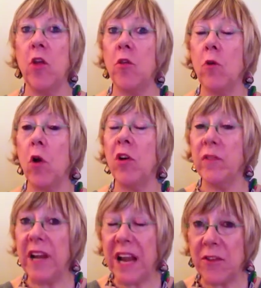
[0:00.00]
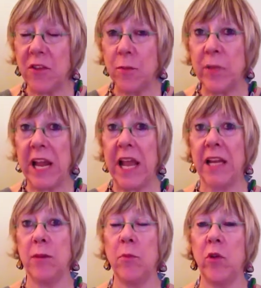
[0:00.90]
the role of a lesson plan
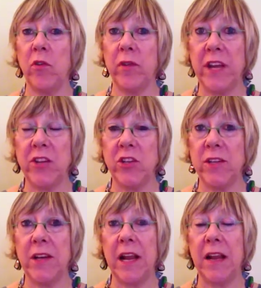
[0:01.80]
in motivation.